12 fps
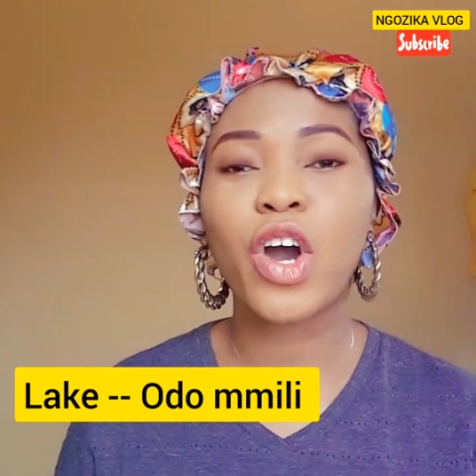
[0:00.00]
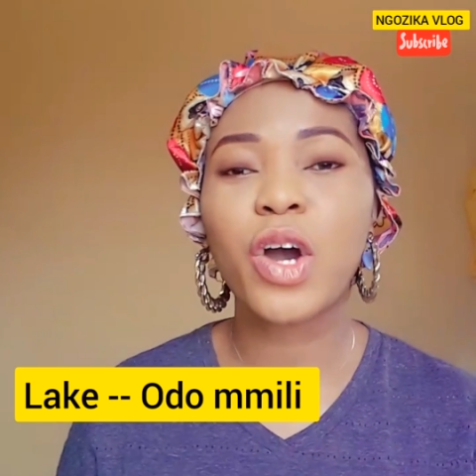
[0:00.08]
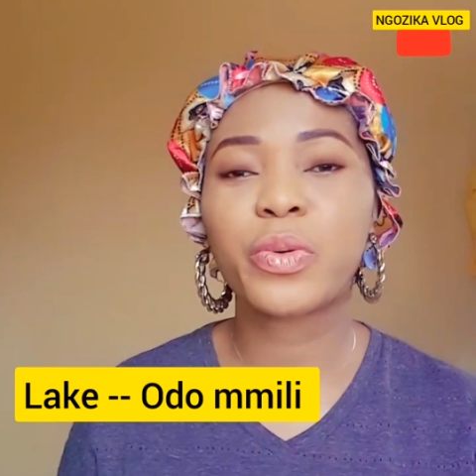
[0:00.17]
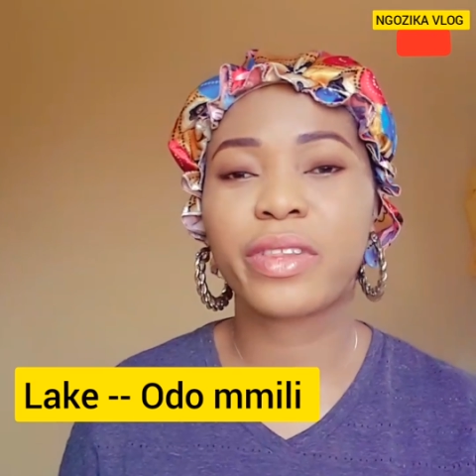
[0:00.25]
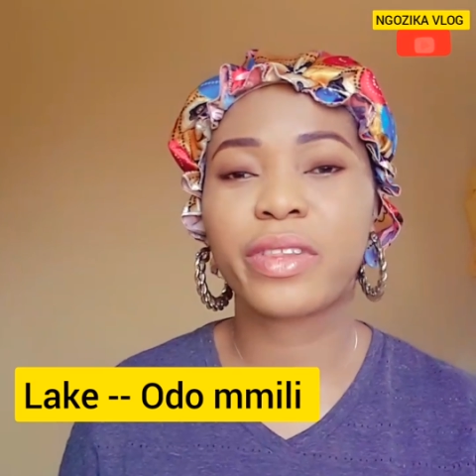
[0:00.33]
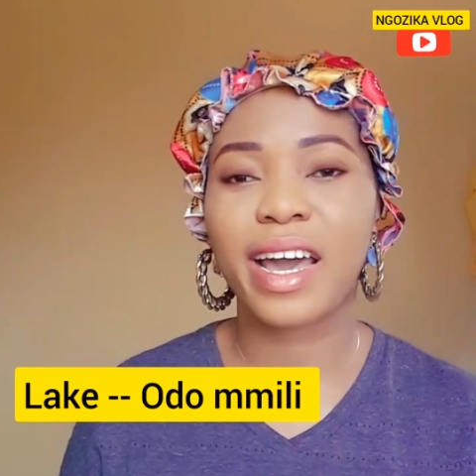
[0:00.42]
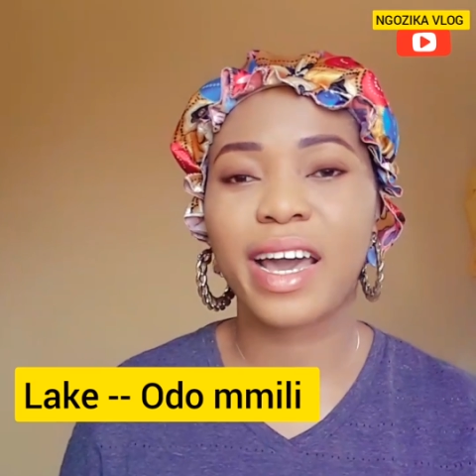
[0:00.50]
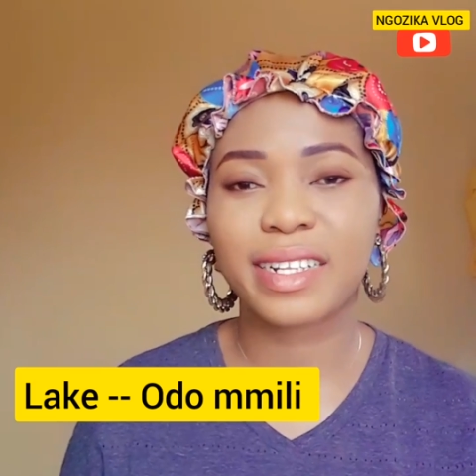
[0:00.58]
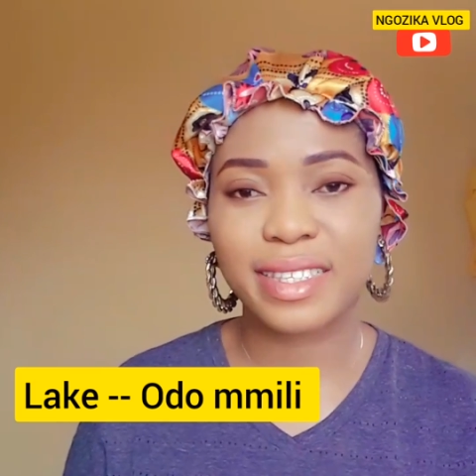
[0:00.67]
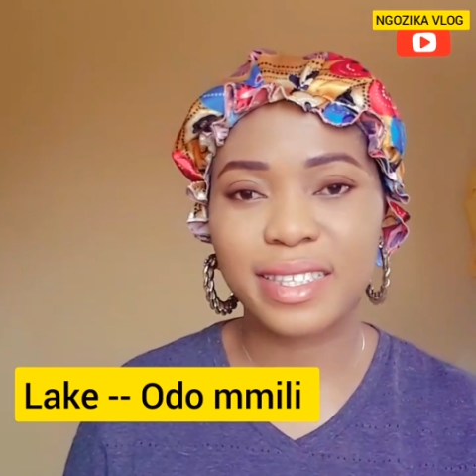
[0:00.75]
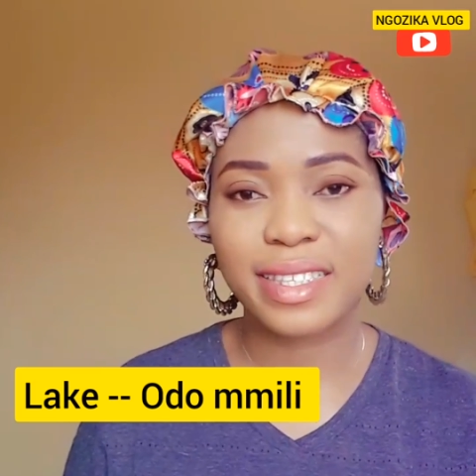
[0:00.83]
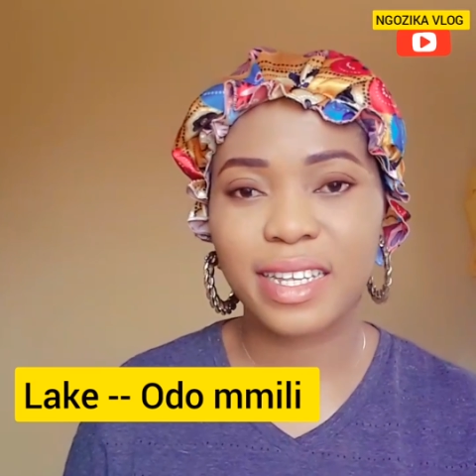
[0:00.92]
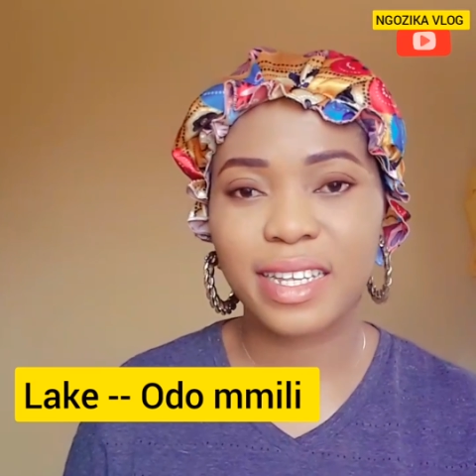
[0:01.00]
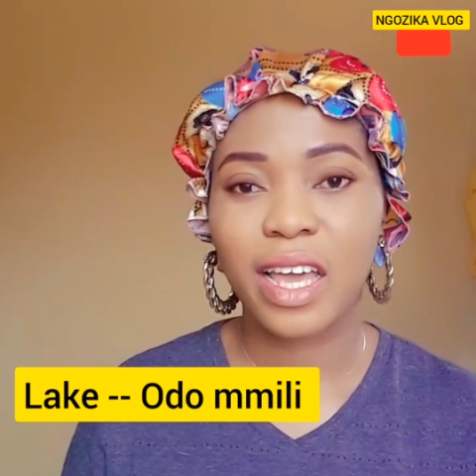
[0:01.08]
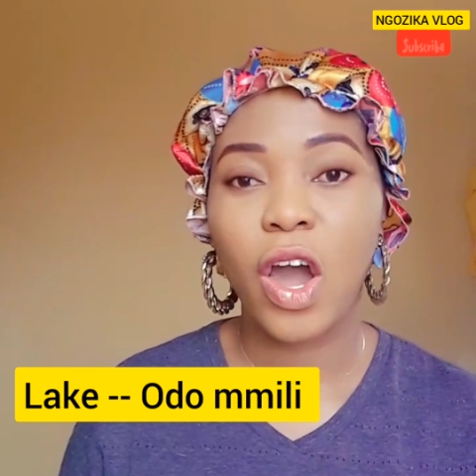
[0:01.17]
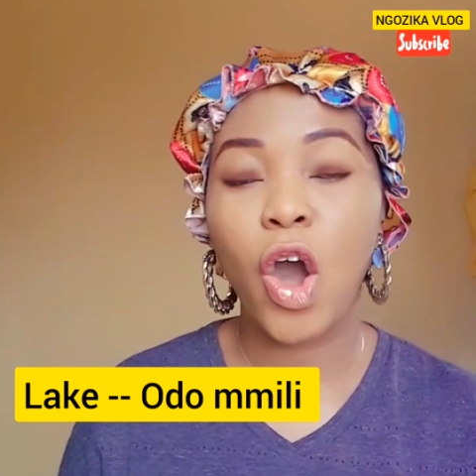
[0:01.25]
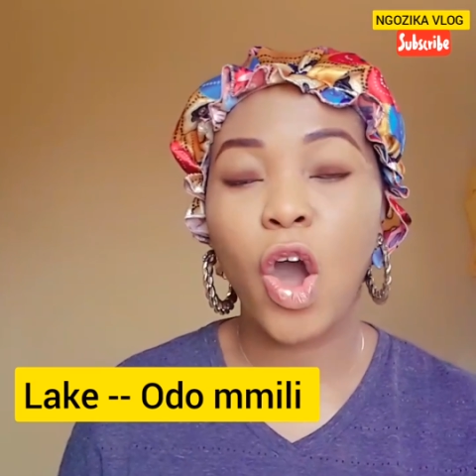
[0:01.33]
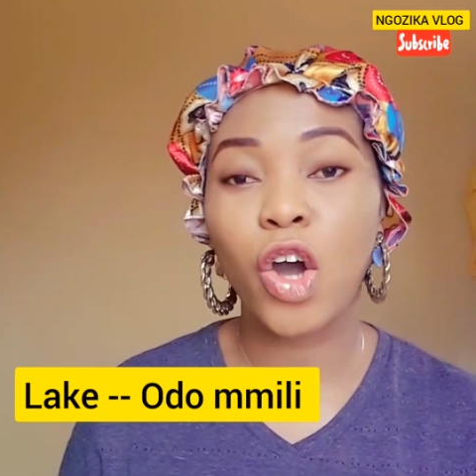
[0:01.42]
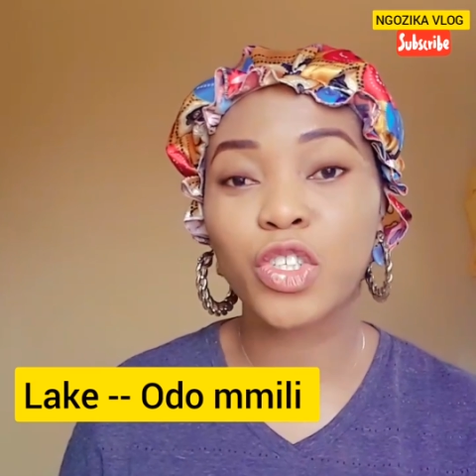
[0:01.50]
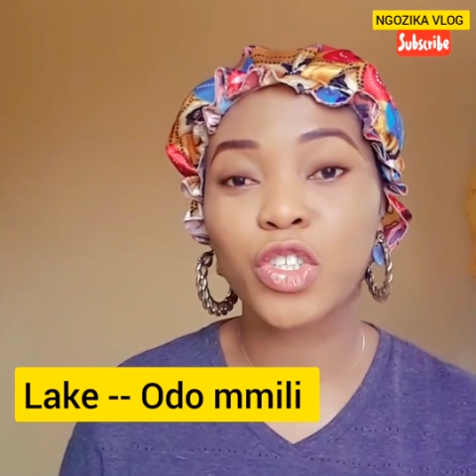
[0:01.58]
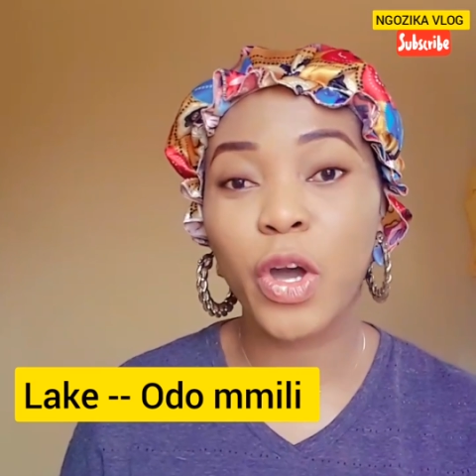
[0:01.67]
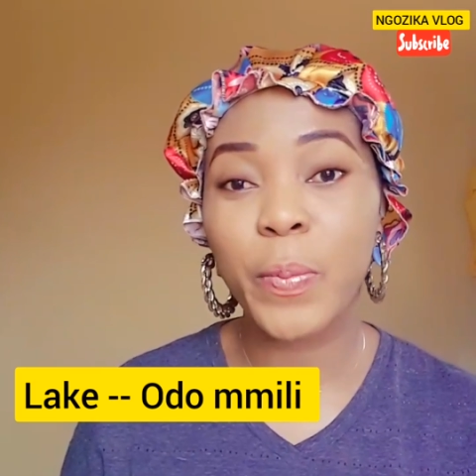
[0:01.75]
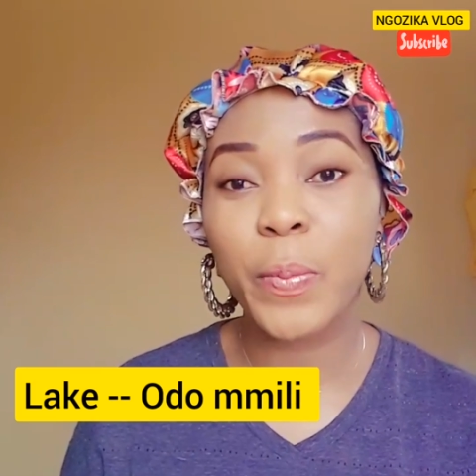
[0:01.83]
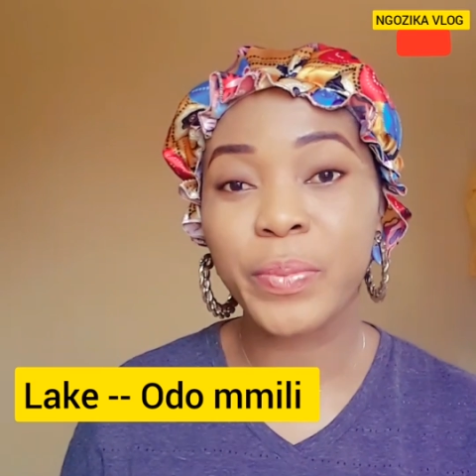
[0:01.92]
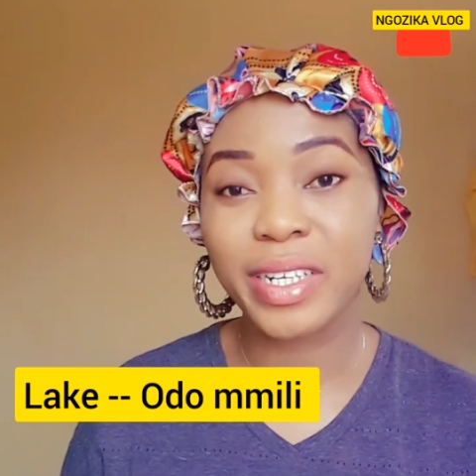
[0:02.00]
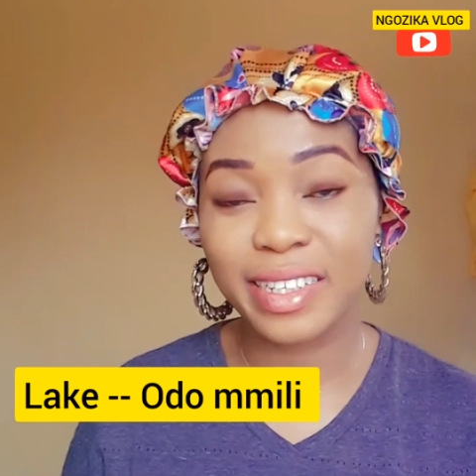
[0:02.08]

that Odomili.